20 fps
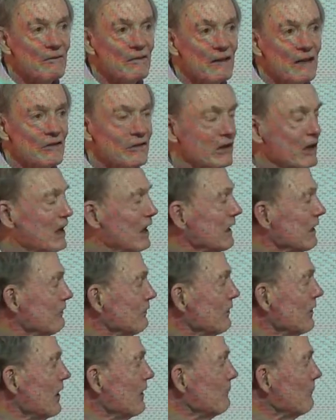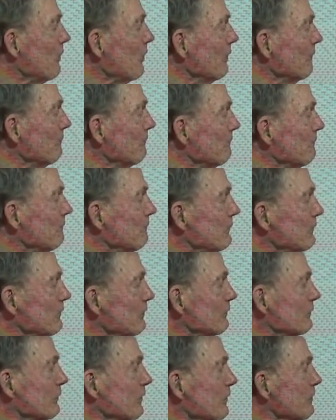It's a heck of a lot more
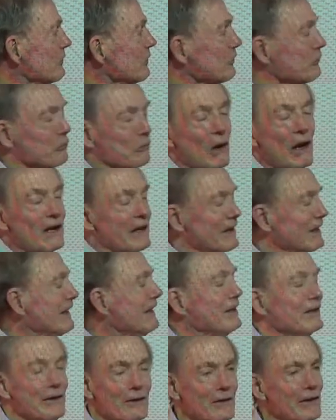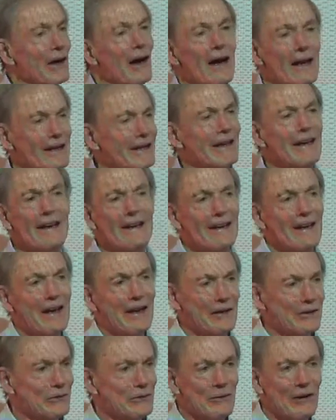beautiful than just writing e to the
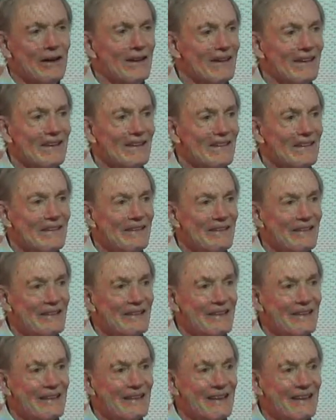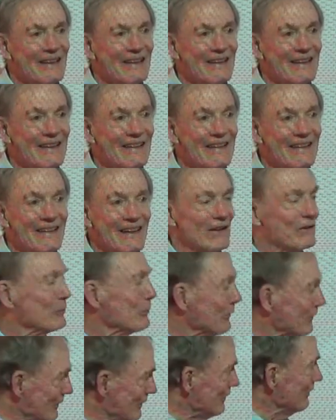ikx, right? That's
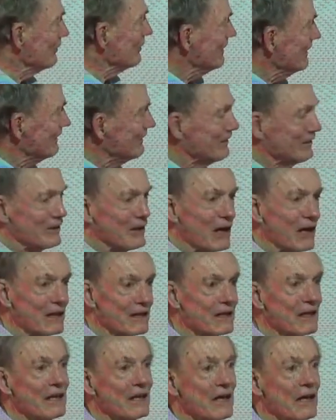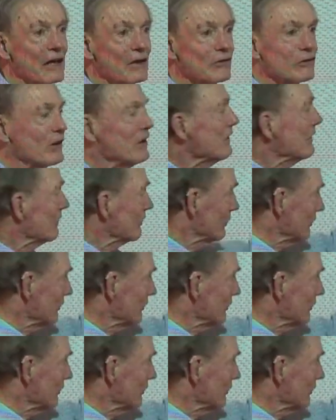what it is, e to the ikx. This